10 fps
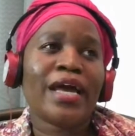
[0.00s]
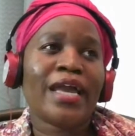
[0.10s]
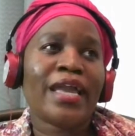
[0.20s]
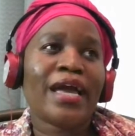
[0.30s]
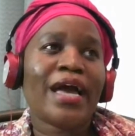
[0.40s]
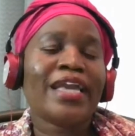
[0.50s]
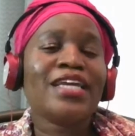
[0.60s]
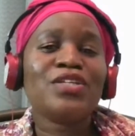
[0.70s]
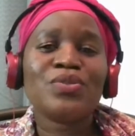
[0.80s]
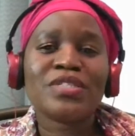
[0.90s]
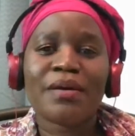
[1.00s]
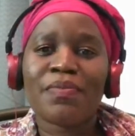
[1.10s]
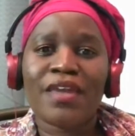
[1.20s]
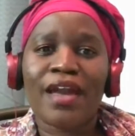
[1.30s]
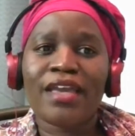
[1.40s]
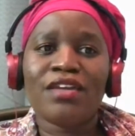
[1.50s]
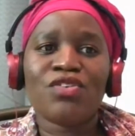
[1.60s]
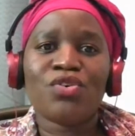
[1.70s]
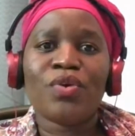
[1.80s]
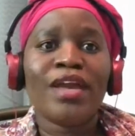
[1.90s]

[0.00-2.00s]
I can do something. I can do.